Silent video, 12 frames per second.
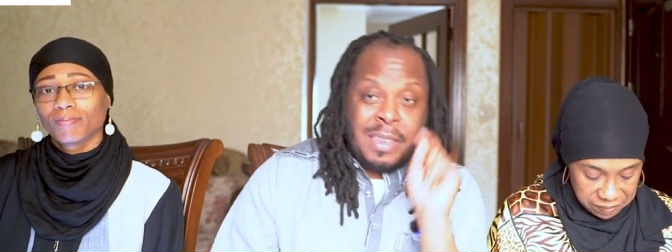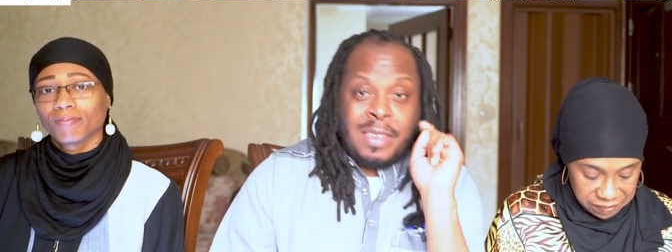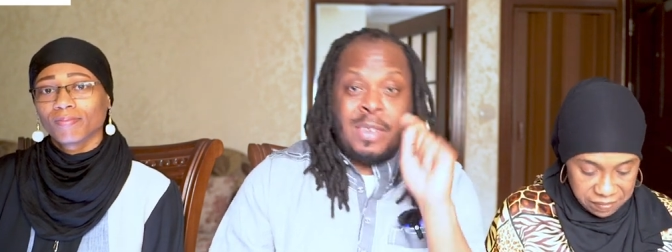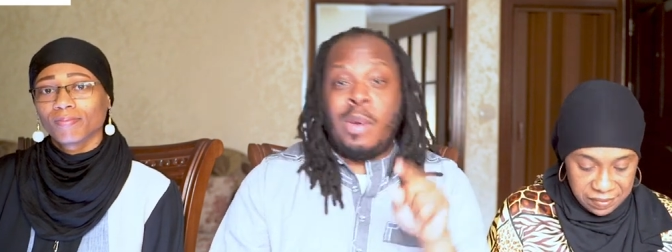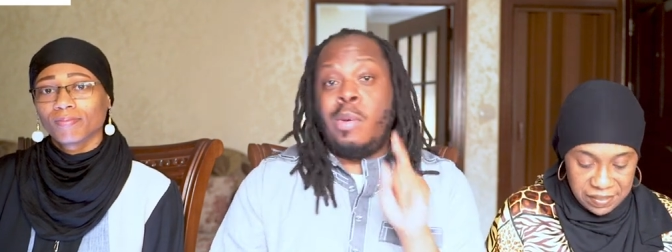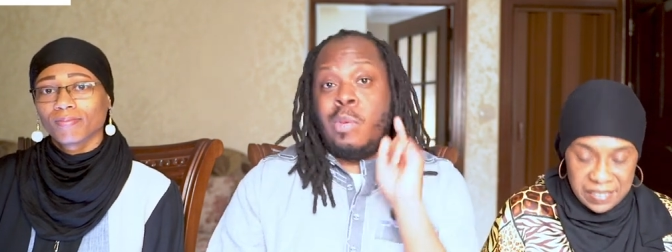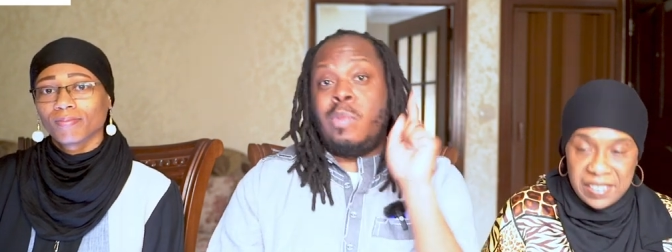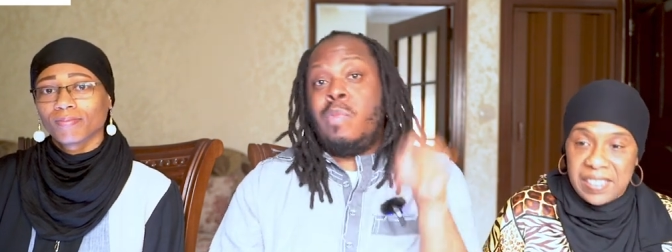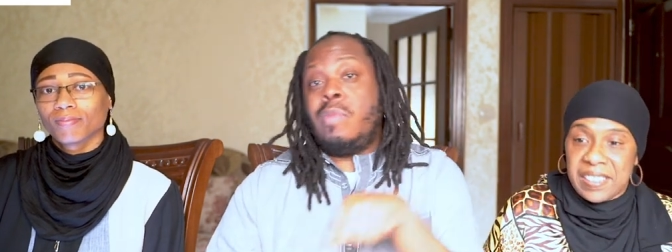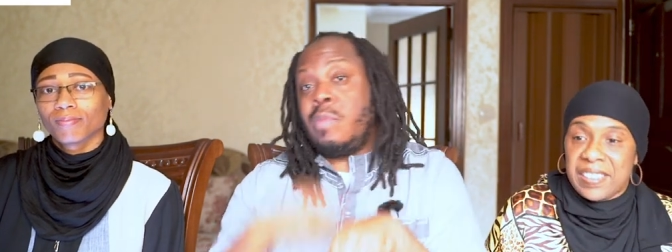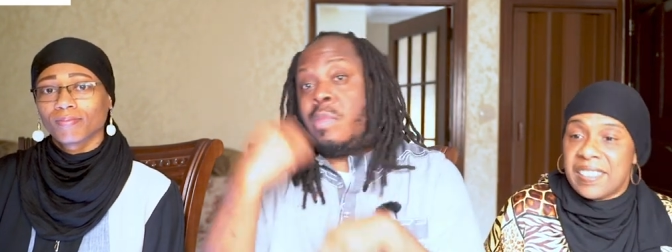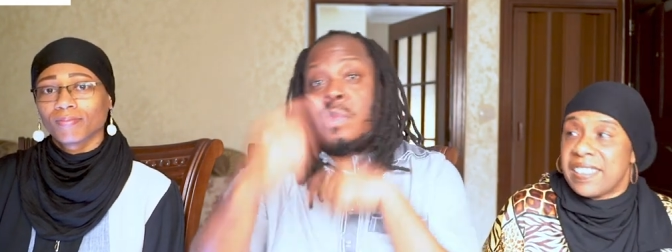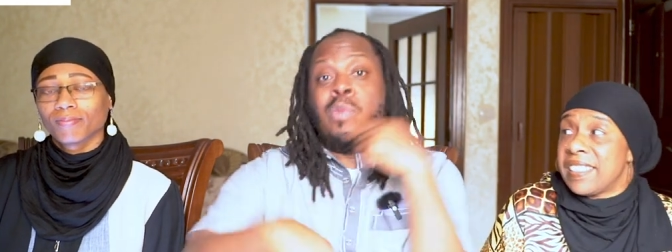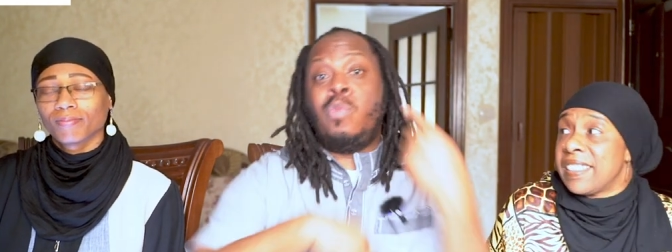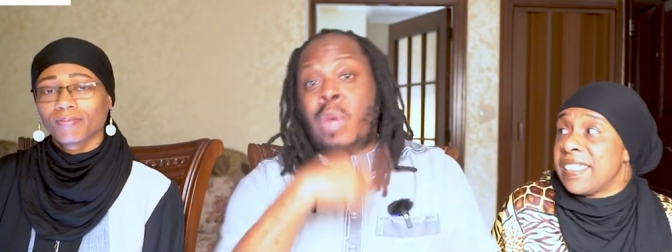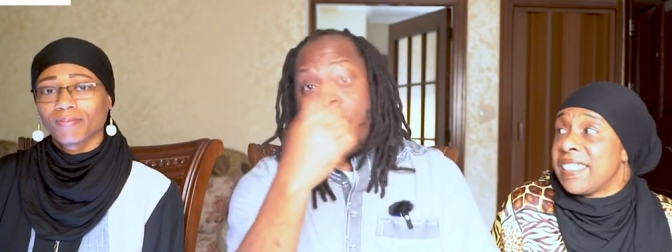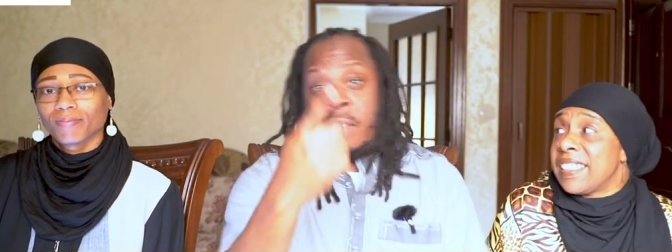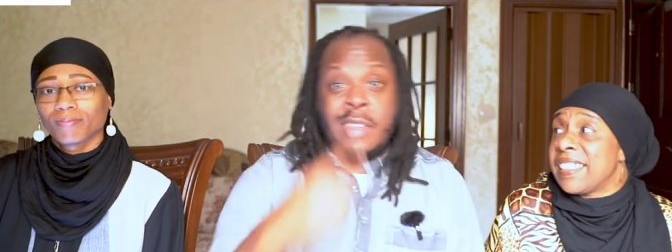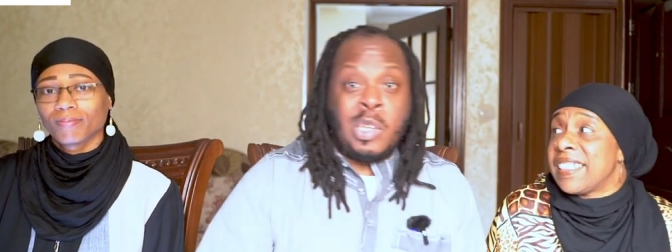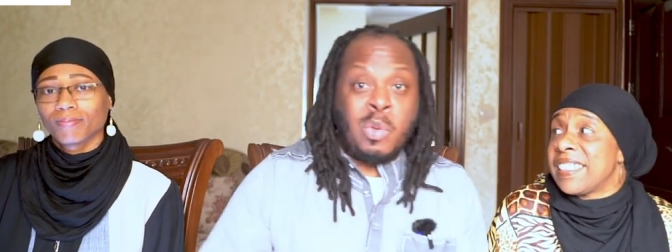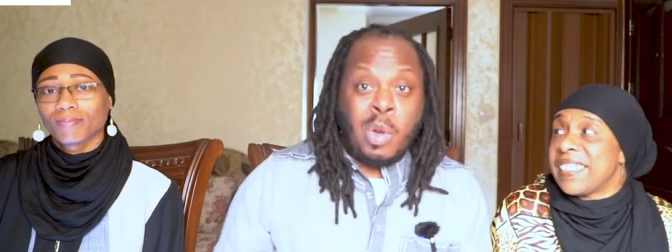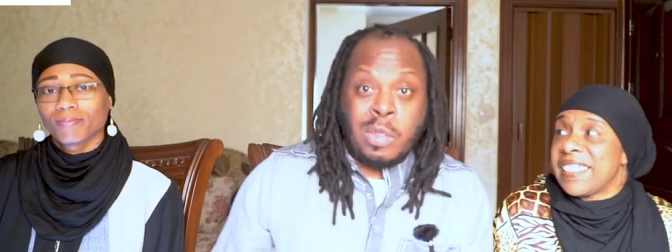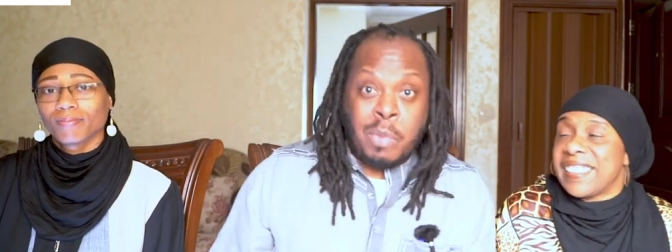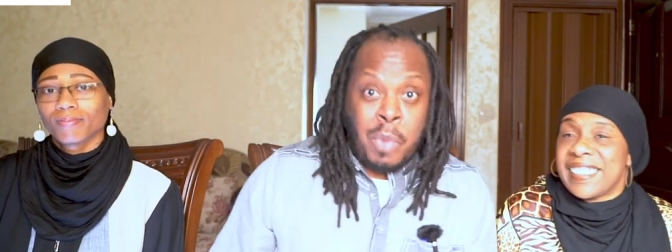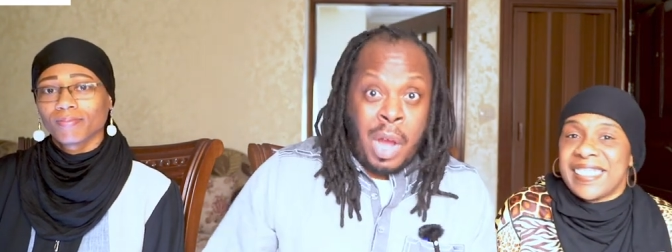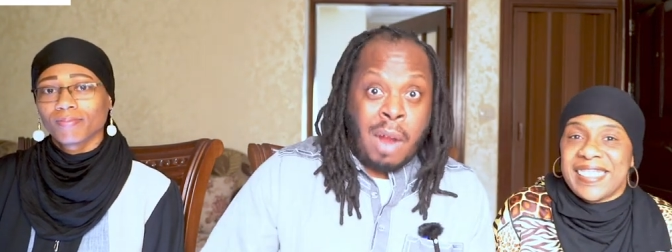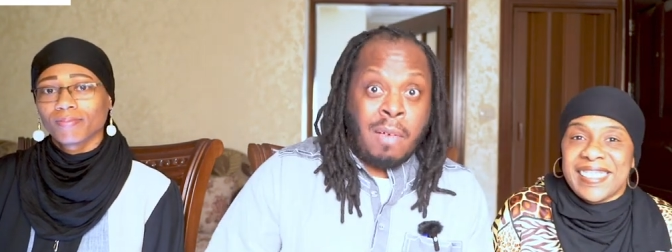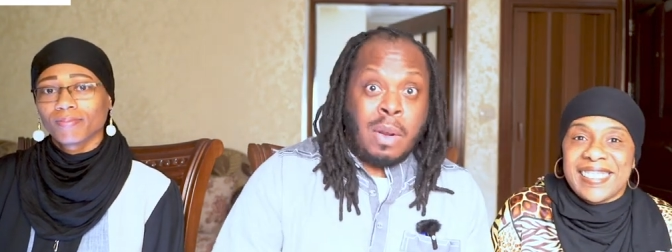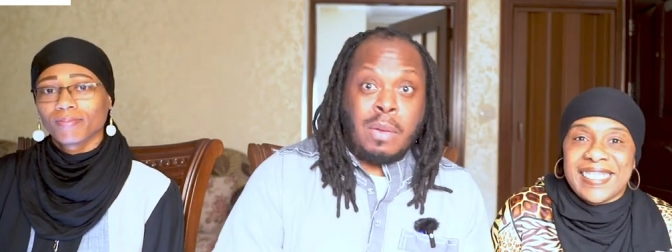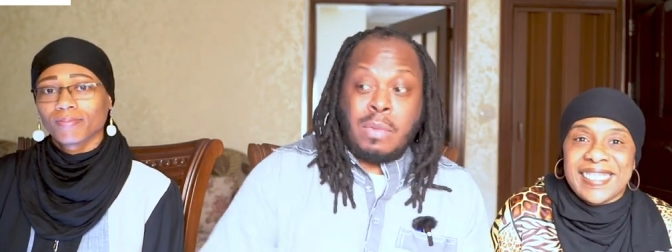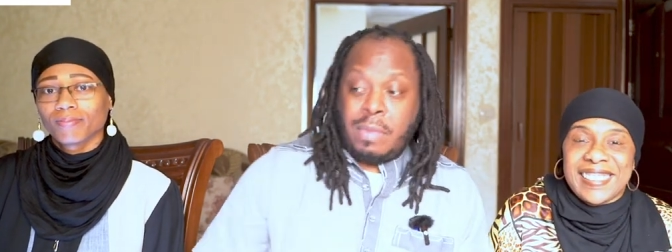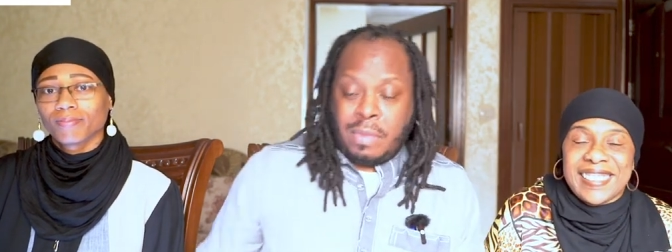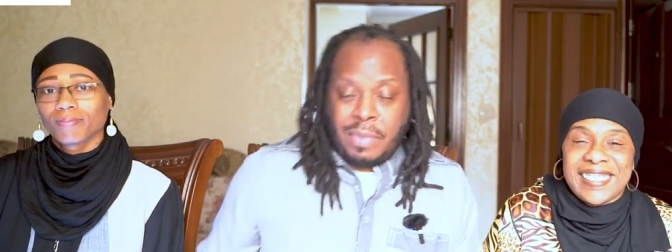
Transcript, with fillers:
Speaker 1: So I'll see you all tomorrow.